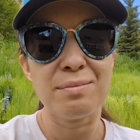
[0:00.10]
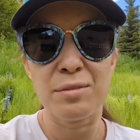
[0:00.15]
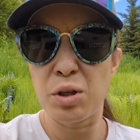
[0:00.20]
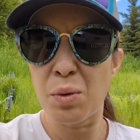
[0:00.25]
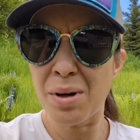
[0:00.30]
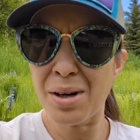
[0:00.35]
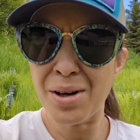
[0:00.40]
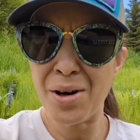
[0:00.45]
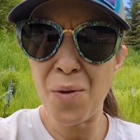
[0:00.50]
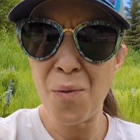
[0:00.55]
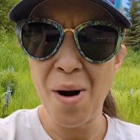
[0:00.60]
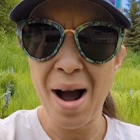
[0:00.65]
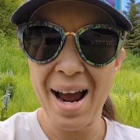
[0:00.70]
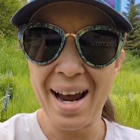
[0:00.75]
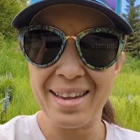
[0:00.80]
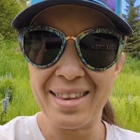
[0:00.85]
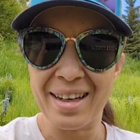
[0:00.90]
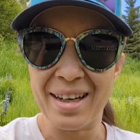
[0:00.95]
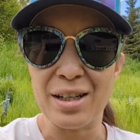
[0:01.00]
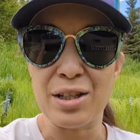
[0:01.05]
Do you want to know why
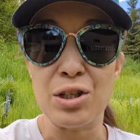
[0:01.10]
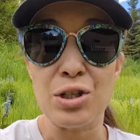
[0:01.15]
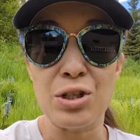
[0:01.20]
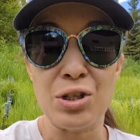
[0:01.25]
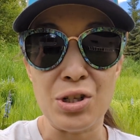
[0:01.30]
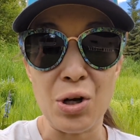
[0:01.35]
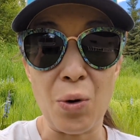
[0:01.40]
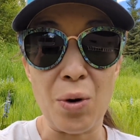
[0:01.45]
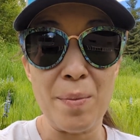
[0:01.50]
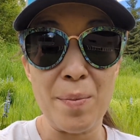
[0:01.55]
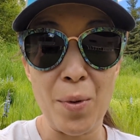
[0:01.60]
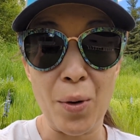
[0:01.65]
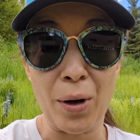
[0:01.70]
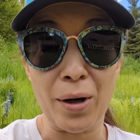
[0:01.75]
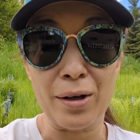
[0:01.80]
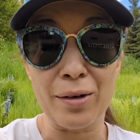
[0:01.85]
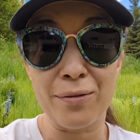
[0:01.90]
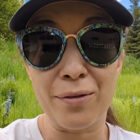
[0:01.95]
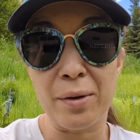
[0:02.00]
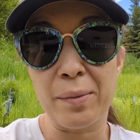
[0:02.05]
I think it's so
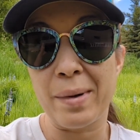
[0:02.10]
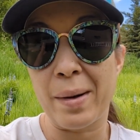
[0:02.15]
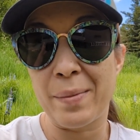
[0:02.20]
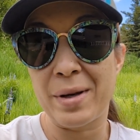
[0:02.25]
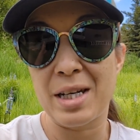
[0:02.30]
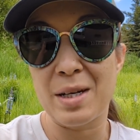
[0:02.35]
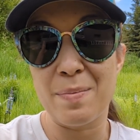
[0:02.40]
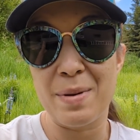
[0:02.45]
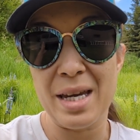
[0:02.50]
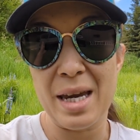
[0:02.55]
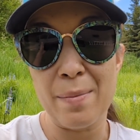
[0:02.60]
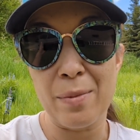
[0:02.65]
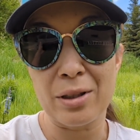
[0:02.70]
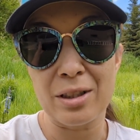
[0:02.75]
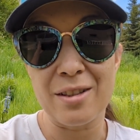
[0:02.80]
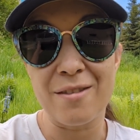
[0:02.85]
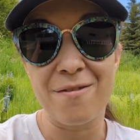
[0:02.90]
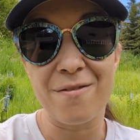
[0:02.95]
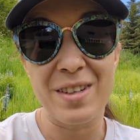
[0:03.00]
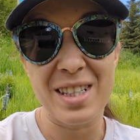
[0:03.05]
important for women to be able
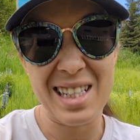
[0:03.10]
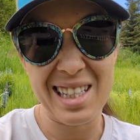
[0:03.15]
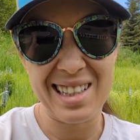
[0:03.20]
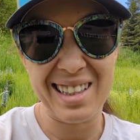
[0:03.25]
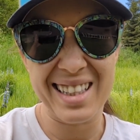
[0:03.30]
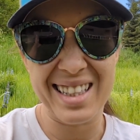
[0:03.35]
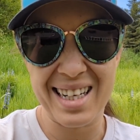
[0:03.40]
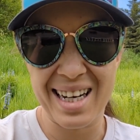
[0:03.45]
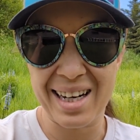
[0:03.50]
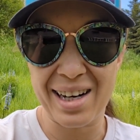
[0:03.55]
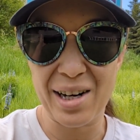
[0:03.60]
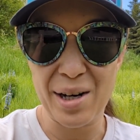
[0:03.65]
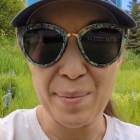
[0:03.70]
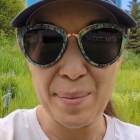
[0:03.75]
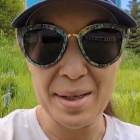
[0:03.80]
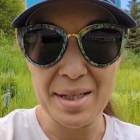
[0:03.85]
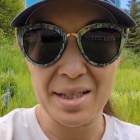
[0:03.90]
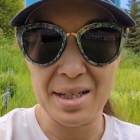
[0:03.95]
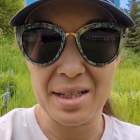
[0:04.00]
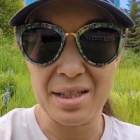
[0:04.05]
to physically take care of
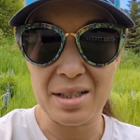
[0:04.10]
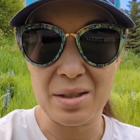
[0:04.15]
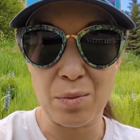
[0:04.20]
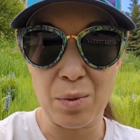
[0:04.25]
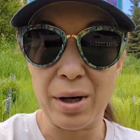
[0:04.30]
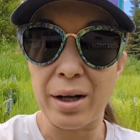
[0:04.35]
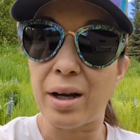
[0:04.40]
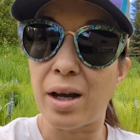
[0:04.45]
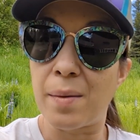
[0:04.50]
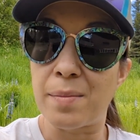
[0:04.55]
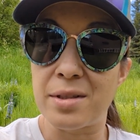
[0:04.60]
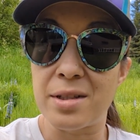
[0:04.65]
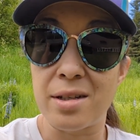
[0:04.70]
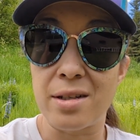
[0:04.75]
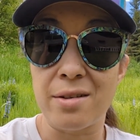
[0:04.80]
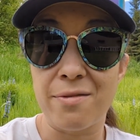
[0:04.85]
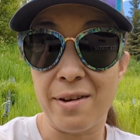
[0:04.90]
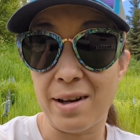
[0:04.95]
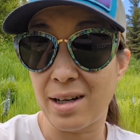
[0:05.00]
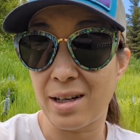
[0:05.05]
business when it comes to
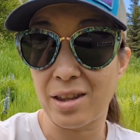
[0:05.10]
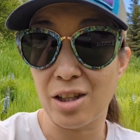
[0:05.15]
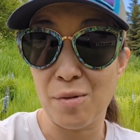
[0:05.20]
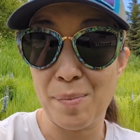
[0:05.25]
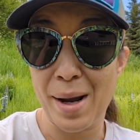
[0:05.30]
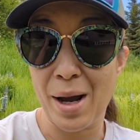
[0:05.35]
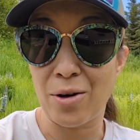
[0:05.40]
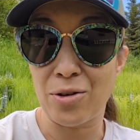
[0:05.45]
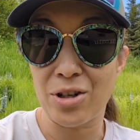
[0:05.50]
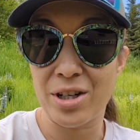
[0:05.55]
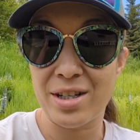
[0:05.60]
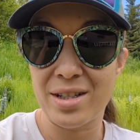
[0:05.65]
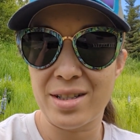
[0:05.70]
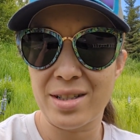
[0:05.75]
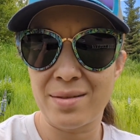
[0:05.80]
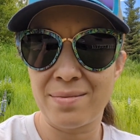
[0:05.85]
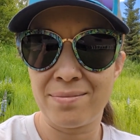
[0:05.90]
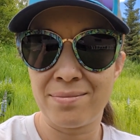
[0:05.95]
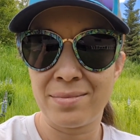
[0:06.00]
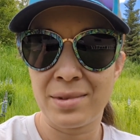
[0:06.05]
defending their
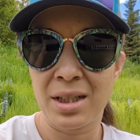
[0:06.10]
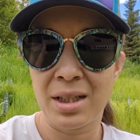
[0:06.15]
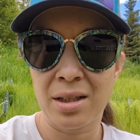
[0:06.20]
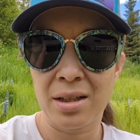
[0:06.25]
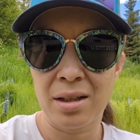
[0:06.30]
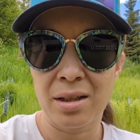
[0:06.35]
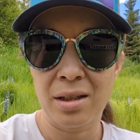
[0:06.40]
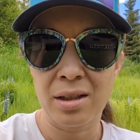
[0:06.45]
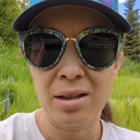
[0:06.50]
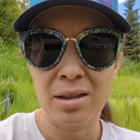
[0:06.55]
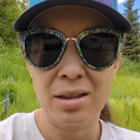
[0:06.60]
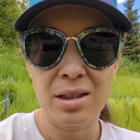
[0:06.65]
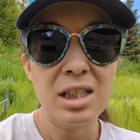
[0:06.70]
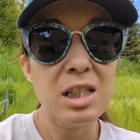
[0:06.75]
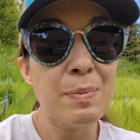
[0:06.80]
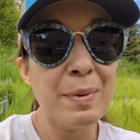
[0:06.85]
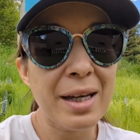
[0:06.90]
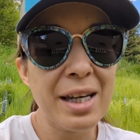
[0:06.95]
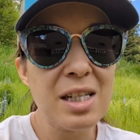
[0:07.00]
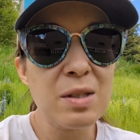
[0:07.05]
boundaries?
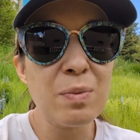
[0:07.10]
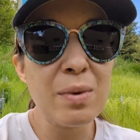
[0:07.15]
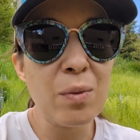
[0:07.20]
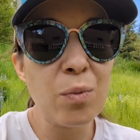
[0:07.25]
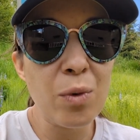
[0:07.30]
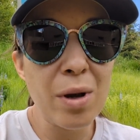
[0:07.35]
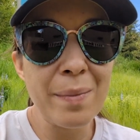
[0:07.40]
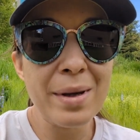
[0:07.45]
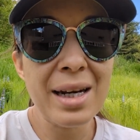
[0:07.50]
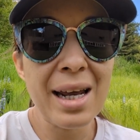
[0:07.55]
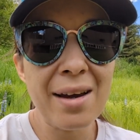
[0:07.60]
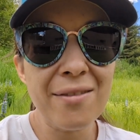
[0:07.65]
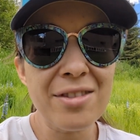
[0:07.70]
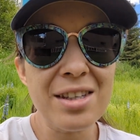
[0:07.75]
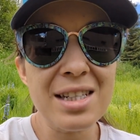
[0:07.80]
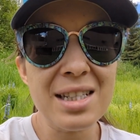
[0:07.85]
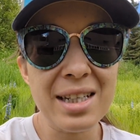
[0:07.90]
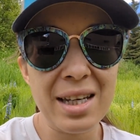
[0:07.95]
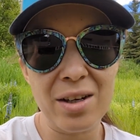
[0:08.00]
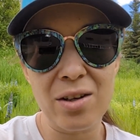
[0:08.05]
It's because when women have
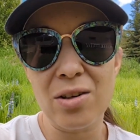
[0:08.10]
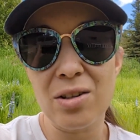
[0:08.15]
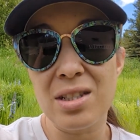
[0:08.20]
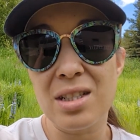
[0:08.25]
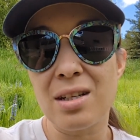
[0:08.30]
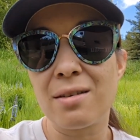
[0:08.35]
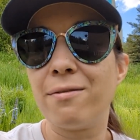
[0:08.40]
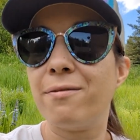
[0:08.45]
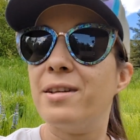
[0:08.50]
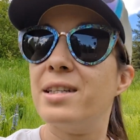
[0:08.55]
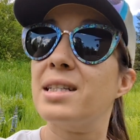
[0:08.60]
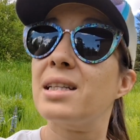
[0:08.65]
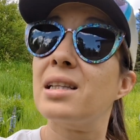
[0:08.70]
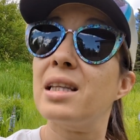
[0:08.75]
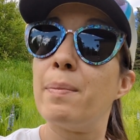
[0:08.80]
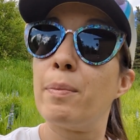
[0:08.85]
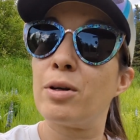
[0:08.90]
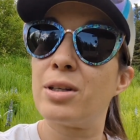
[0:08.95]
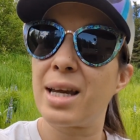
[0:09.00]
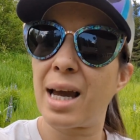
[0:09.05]
the skills to
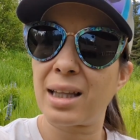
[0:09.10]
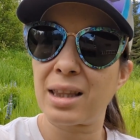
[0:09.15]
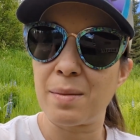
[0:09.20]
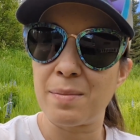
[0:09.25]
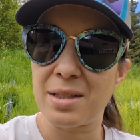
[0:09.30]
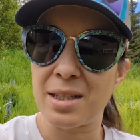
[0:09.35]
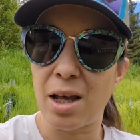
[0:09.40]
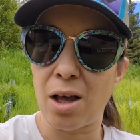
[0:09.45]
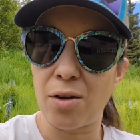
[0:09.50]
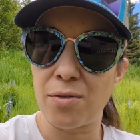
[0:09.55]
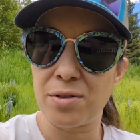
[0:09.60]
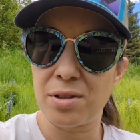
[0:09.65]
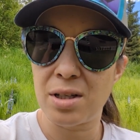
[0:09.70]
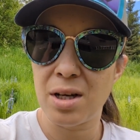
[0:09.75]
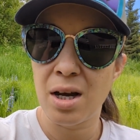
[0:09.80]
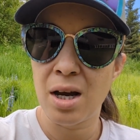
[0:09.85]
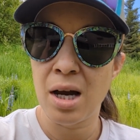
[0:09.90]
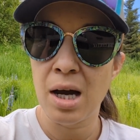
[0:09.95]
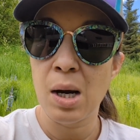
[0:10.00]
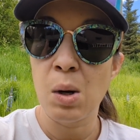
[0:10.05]
physically protect themselves,
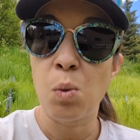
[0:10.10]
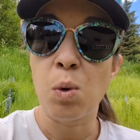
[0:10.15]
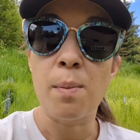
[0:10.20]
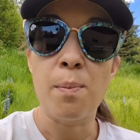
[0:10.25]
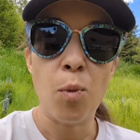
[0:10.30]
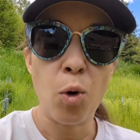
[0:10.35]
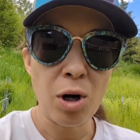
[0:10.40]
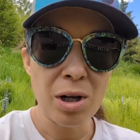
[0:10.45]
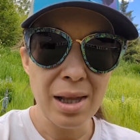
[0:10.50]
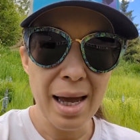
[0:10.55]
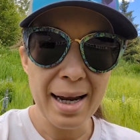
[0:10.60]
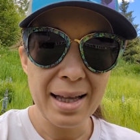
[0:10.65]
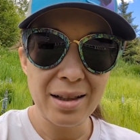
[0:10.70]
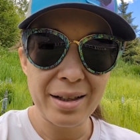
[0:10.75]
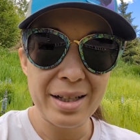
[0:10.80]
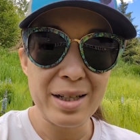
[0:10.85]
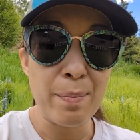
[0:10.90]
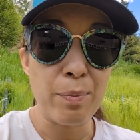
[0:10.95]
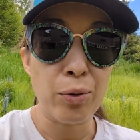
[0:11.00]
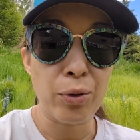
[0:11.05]
we're more
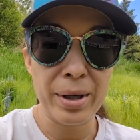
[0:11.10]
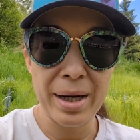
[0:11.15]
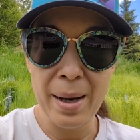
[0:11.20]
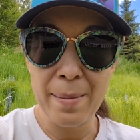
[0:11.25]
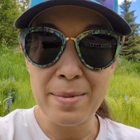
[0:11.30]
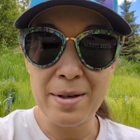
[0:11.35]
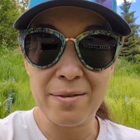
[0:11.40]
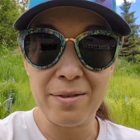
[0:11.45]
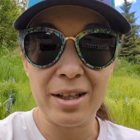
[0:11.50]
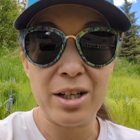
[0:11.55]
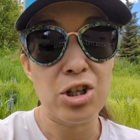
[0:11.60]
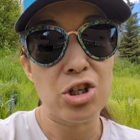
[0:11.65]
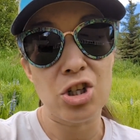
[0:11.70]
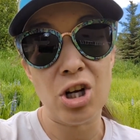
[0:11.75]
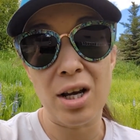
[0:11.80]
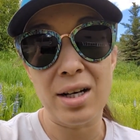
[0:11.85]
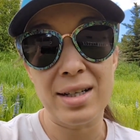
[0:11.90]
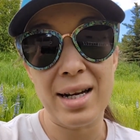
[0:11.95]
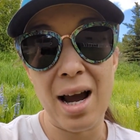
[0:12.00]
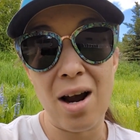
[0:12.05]
likely to preemptively
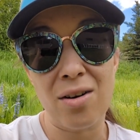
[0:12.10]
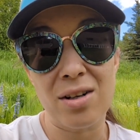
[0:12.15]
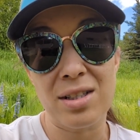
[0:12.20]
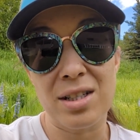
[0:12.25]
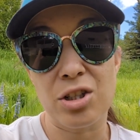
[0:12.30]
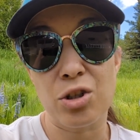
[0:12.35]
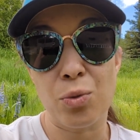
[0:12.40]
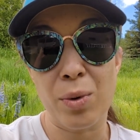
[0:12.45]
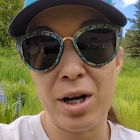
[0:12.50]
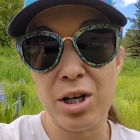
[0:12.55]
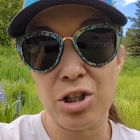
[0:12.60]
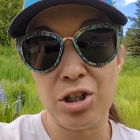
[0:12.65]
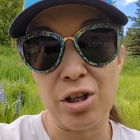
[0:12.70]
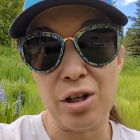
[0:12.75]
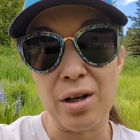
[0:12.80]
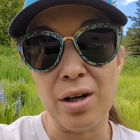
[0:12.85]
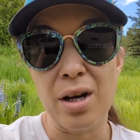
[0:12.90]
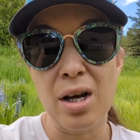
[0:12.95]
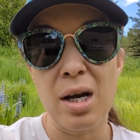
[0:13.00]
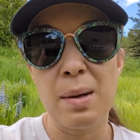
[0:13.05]
shut down a
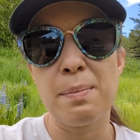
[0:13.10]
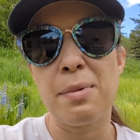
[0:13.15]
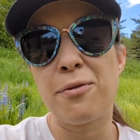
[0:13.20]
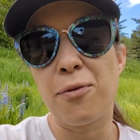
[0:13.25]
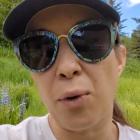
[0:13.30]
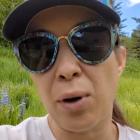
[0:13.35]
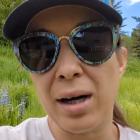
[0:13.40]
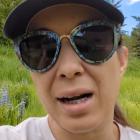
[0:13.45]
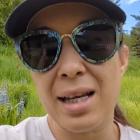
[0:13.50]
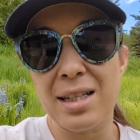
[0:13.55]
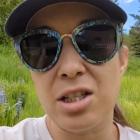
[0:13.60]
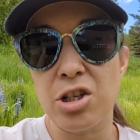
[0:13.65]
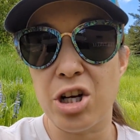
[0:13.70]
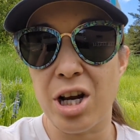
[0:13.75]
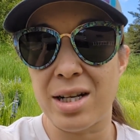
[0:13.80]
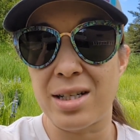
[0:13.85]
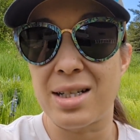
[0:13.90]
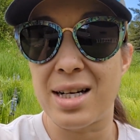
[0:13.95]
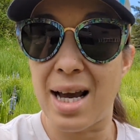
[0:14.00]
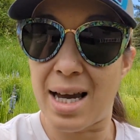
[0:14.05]
situation before it has a
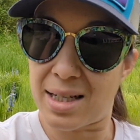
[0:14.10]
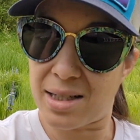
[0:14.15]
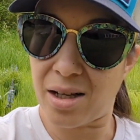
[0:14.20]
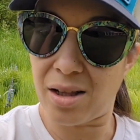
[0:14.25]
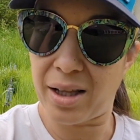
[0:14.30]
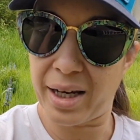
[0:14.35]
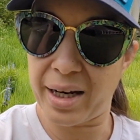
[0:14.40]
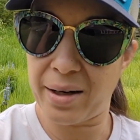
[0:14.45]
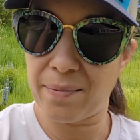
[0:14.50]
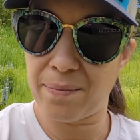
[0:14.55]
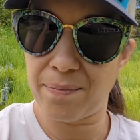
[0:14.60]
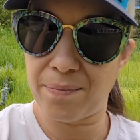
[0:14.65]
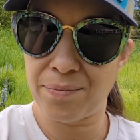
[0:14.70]
chance to escalate.